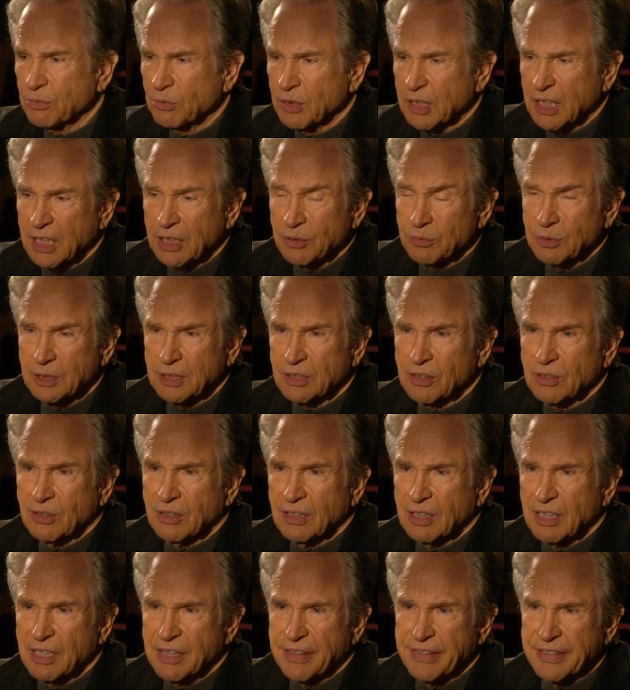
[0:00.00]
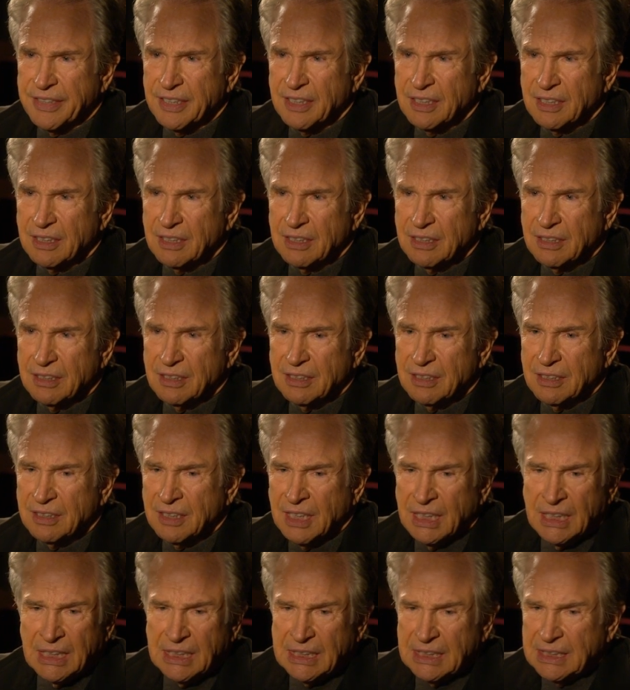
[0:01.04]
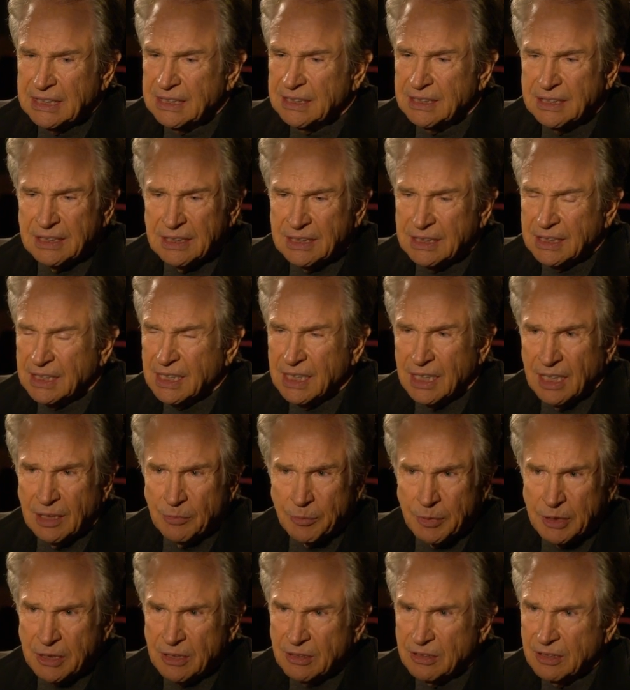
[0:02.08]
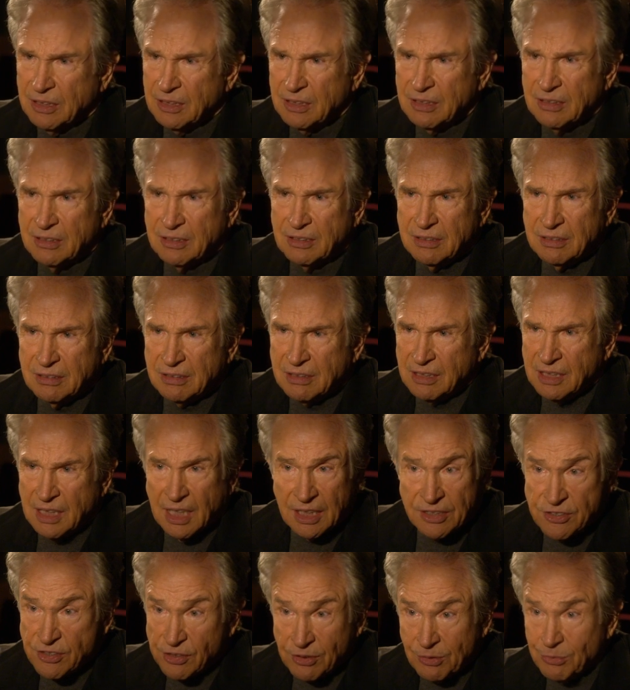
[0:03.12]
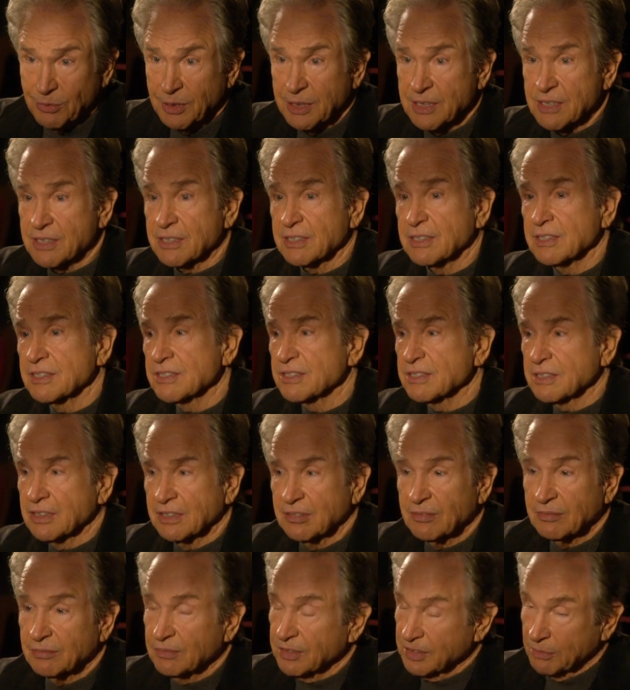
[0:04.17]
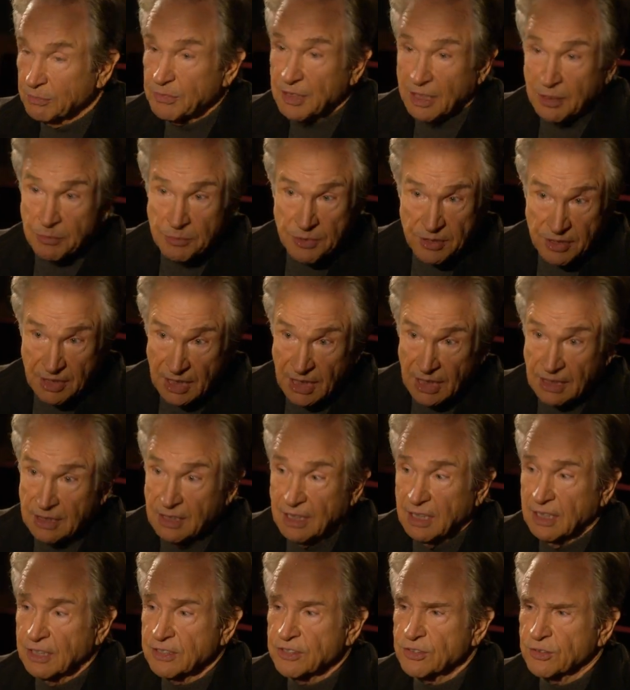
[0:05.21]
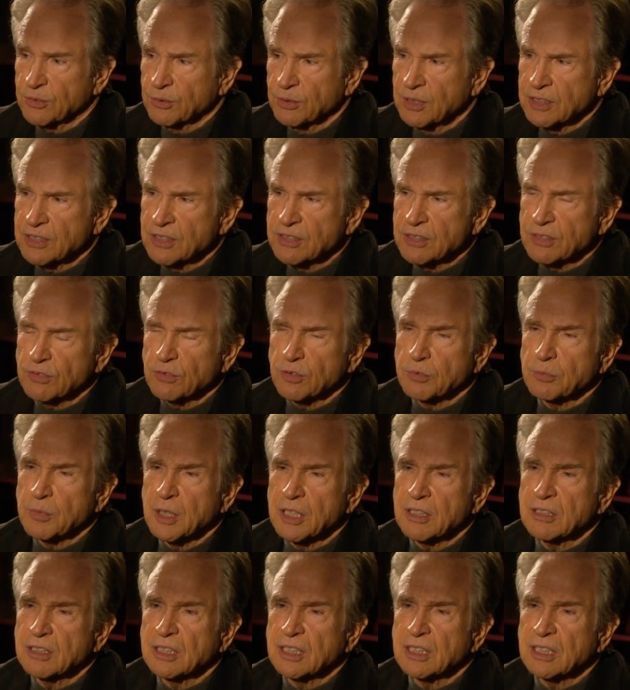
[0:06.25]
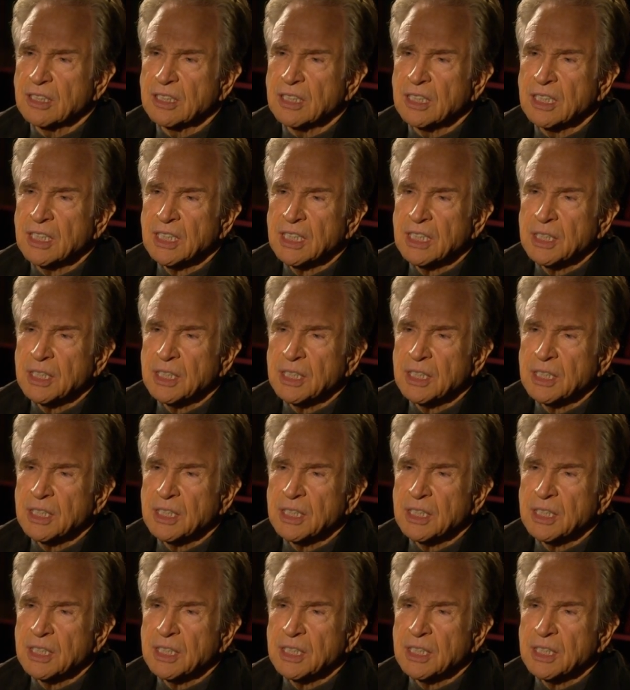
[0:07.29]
what I would call the comical consequences and sometimes sad consequences of American